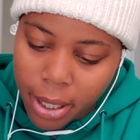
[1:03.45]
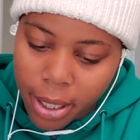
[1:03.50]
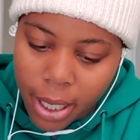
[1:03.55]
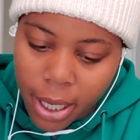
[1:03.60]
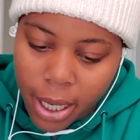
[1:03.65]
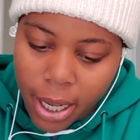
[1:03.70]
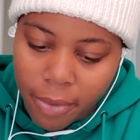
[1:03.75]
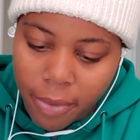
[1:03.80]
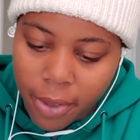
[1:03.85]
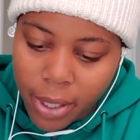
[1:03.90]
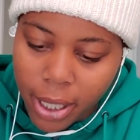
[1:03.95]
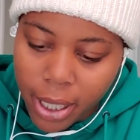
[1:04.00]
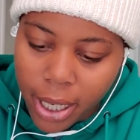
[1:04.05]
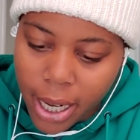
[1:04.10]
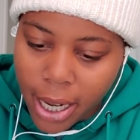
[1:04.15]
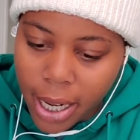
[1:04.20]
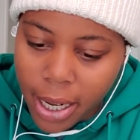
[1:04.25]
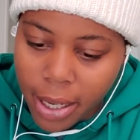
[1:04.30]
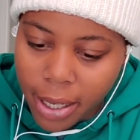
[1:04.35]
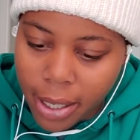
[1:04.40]
They gave us
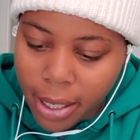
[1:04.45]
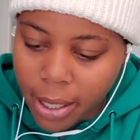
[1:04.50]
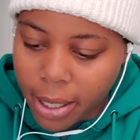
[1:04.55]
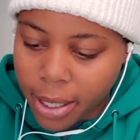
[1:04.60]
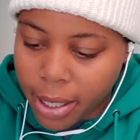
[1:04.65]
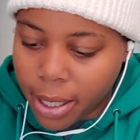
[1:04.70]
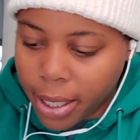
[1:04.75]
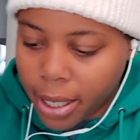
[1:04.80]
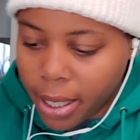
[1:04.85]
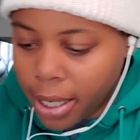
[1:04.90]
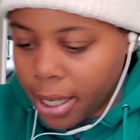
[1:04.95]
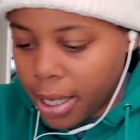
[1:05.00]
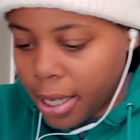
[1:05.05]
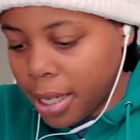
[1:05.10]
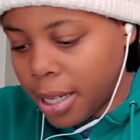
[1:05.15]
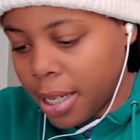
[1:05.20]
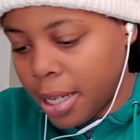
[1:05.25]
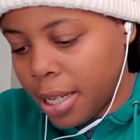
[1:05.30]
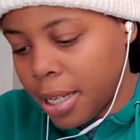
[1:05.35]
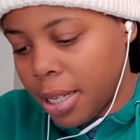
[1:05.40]
that.
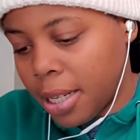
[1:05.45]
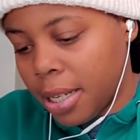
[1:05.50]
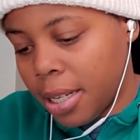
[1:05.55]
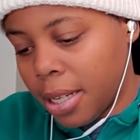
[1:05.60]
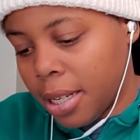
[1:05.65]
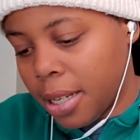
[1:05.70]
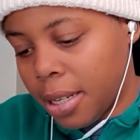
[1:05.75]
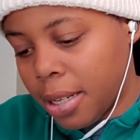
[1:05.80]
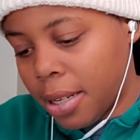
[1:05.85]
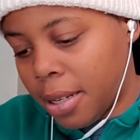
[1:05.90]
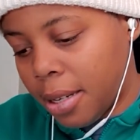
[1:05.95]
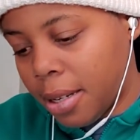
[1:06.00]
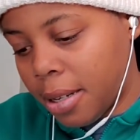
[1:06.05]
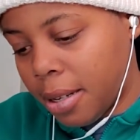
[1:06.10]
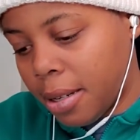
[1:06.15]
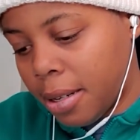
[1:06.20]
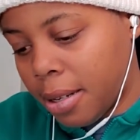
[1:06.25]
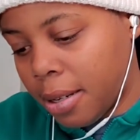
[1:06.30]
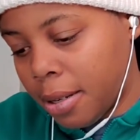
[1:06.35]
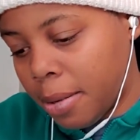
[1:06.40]

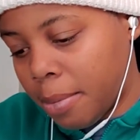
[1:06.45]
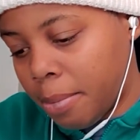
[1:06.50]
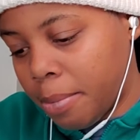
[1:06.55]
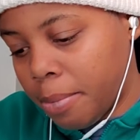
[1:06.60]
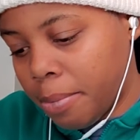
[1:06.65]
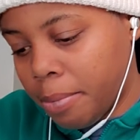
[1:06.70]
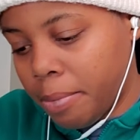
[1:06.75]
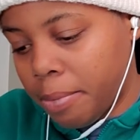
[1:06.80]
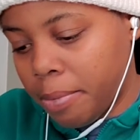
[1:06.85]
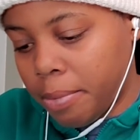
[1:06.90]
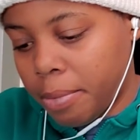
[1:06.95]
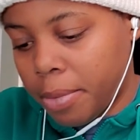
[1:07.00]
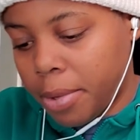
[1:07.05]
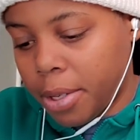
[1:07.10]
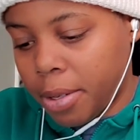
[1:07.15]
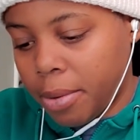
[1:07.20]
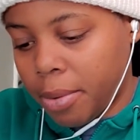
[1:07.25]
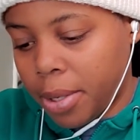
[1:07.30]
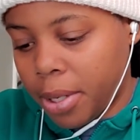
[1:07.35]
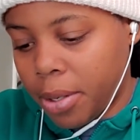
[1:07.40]
So
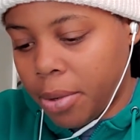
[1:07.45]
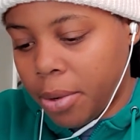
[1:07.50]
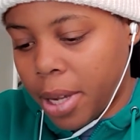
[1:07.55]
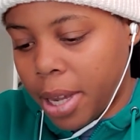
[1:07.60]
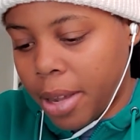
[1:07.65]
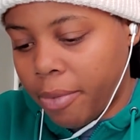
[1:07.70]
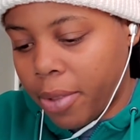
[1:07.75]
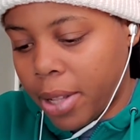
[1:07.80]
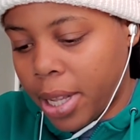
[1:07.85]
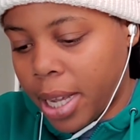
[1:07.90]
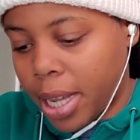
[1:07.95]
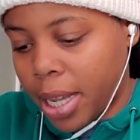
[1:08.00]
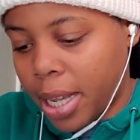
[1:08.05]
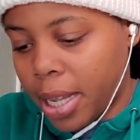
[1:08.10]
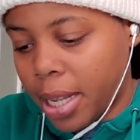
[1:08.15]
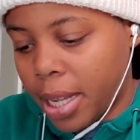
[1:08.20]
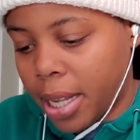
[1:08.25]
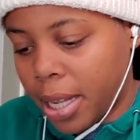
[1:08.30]
we do have that.